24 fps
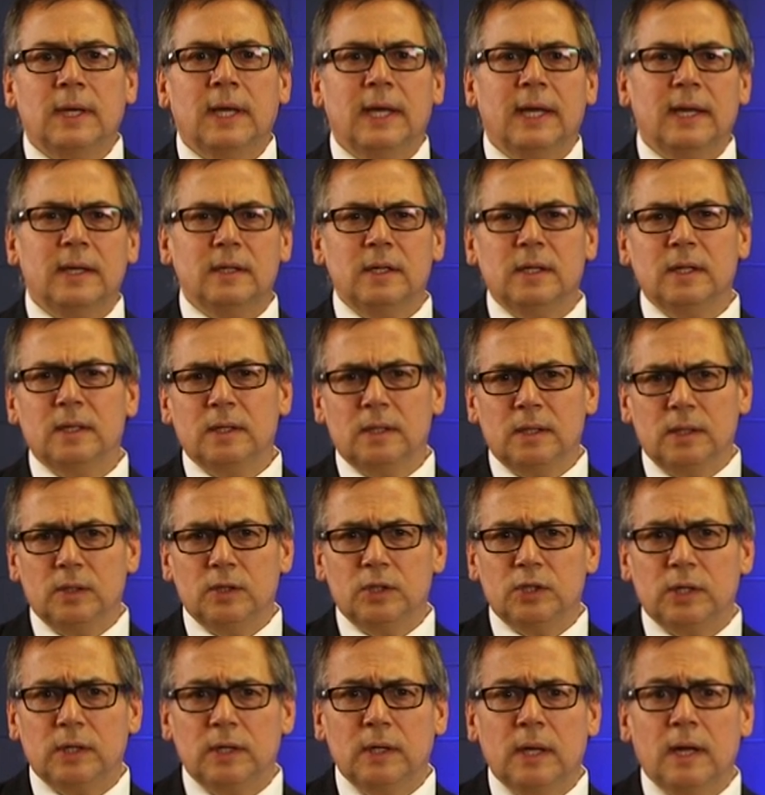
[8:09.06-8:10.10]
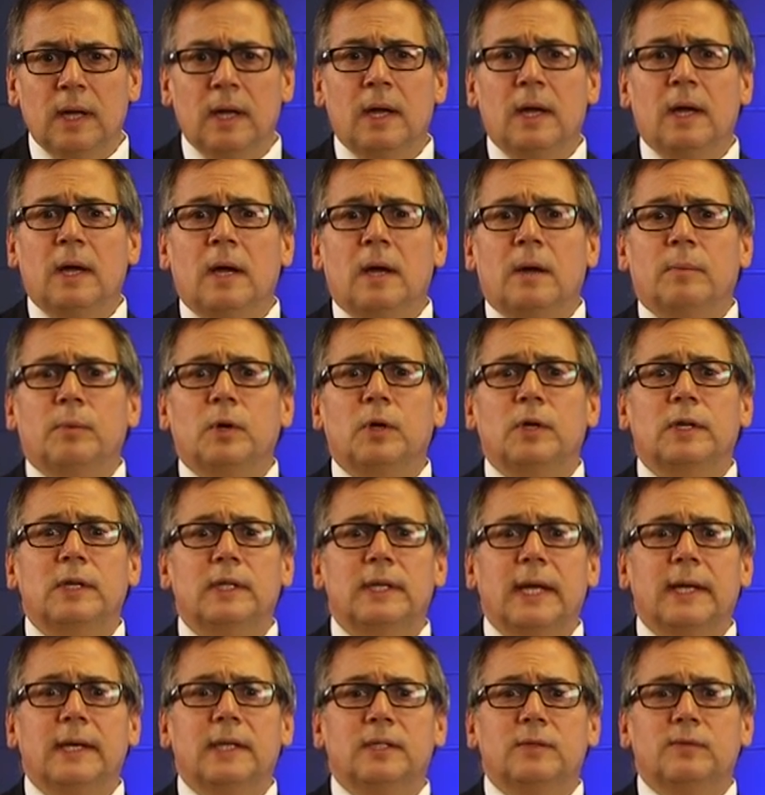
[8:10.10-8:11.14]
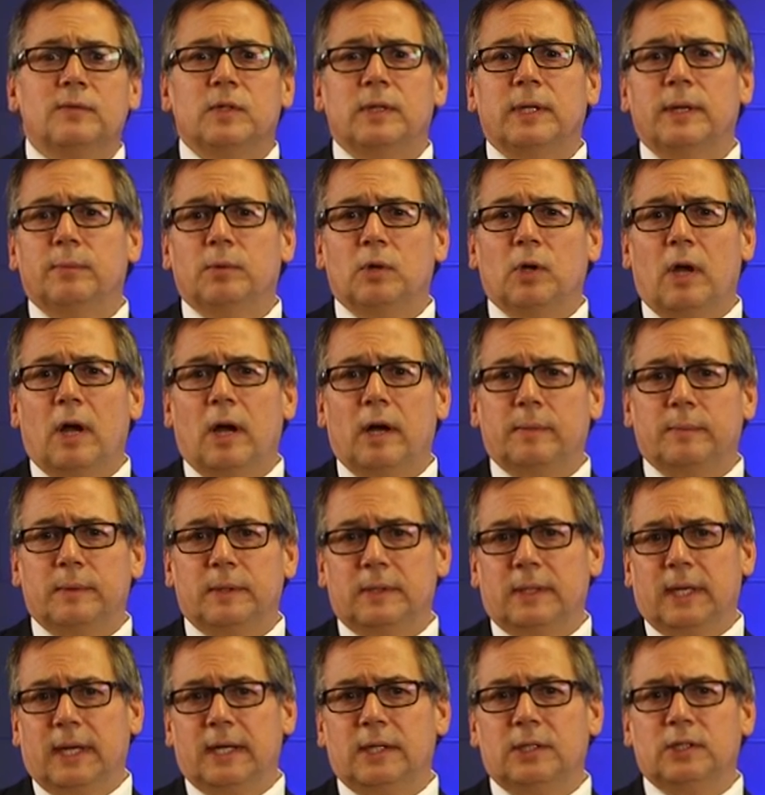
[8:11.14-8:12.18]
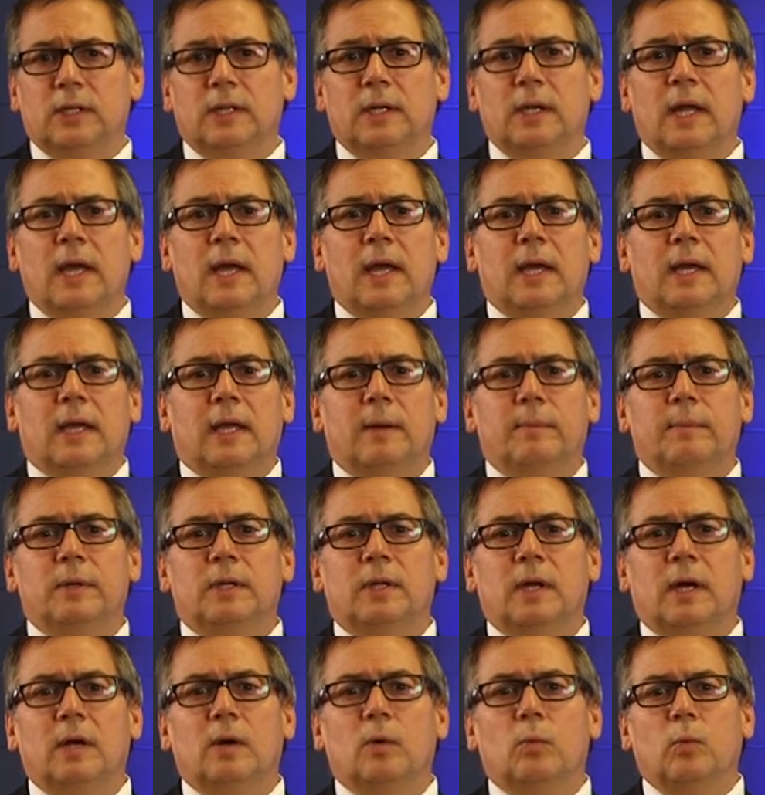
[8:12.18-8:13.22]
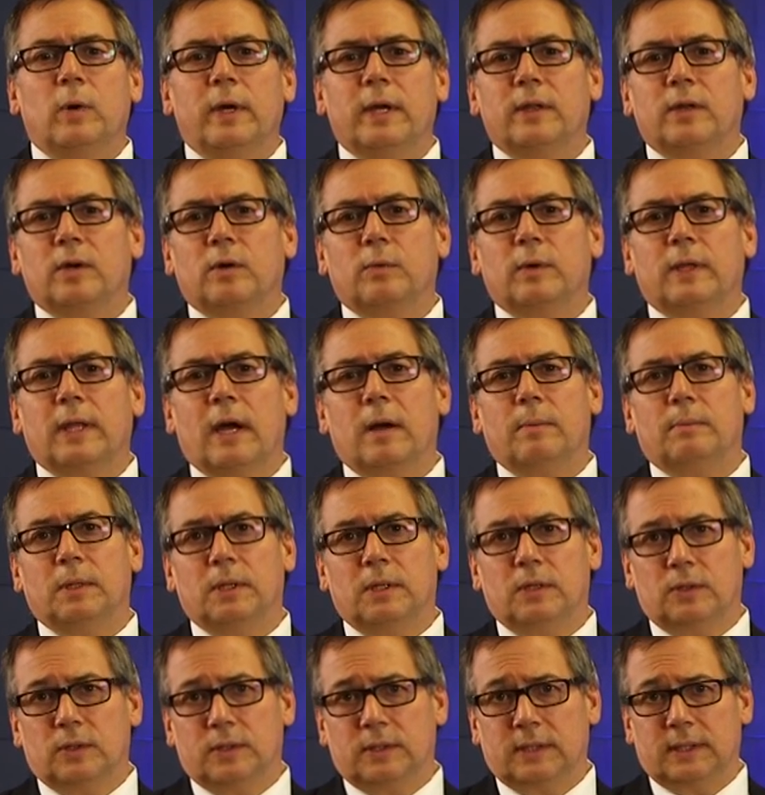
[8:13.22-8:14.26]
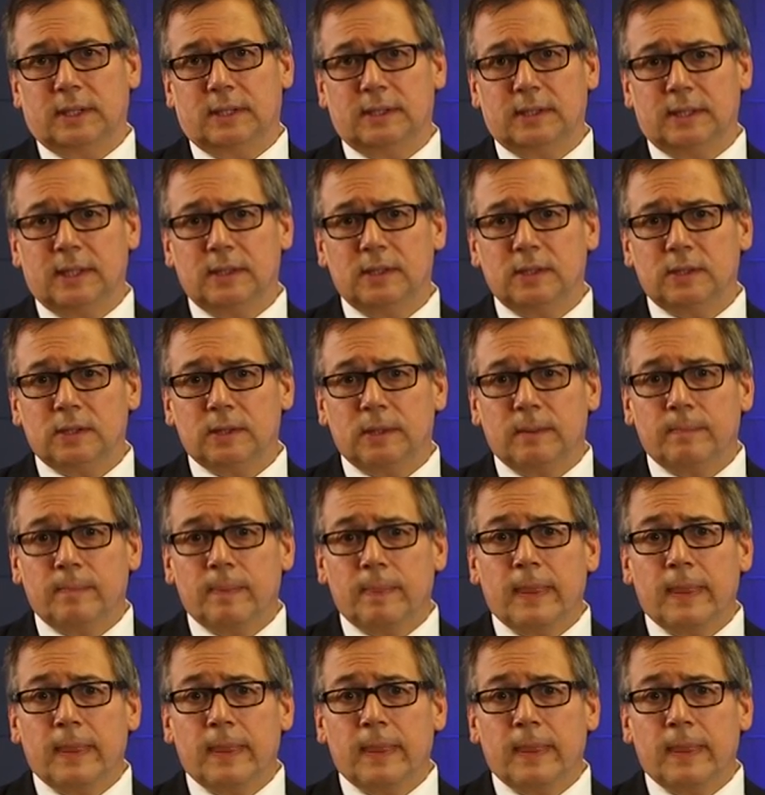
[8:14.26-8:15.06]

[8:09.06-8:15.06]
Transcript: In conclusion, percutaneous vertebral augmentation can be done with or without balloon assistance.